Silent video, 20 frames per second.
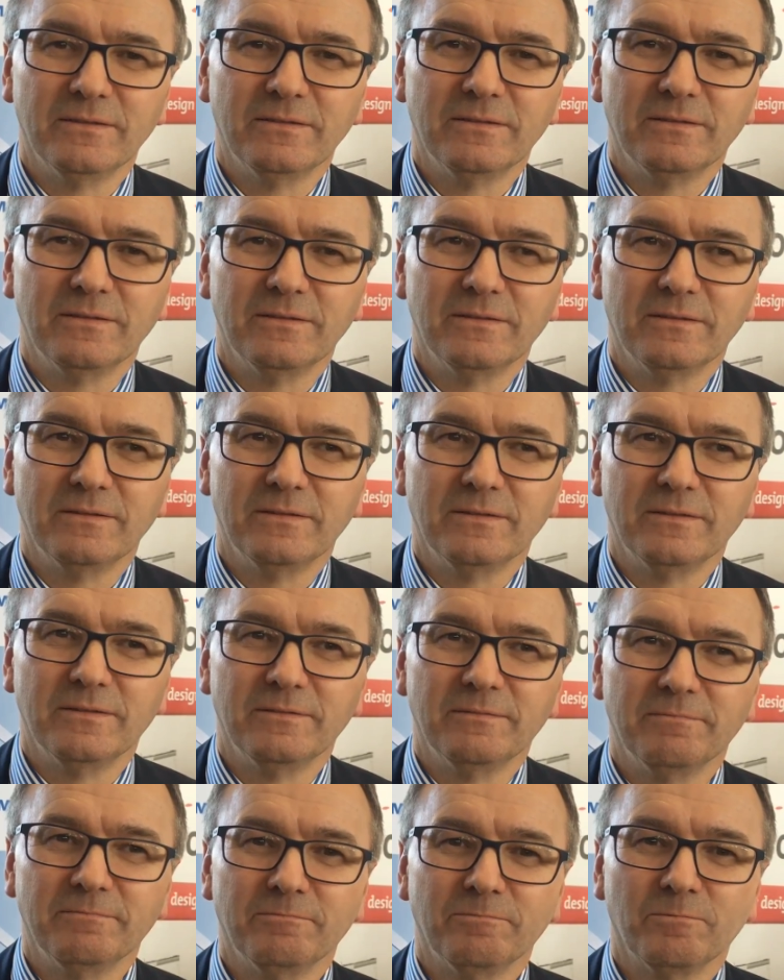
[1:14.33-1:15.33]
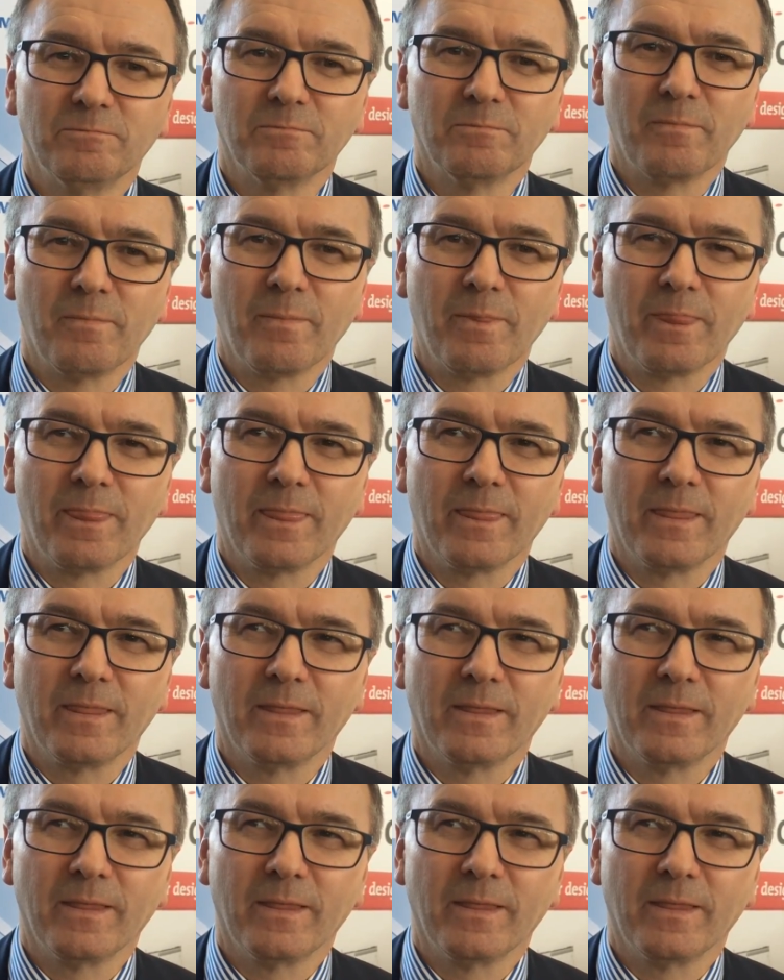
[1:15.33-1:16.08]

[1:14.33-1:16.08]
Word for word: factory software from the direct